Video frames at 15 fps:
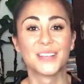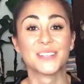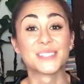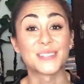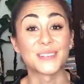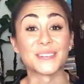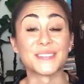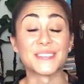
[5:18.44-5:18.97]

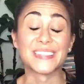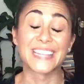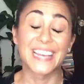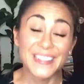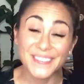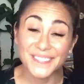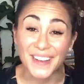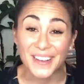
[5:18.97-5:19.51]
So
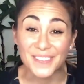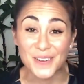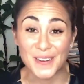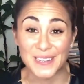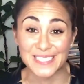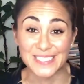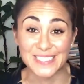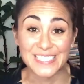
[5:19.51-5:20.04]
they're the 5
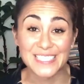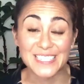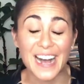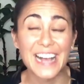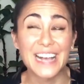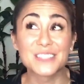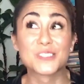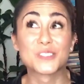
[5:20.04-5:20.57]
questions.
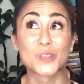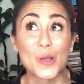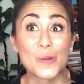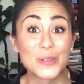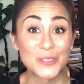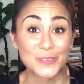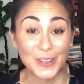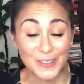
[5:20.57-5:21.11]
I had so
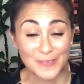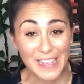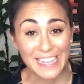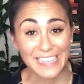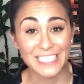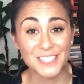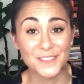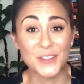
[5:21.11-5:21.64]
much fun
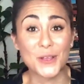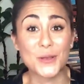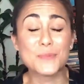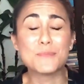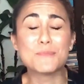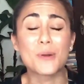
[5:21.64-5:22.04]
making this video,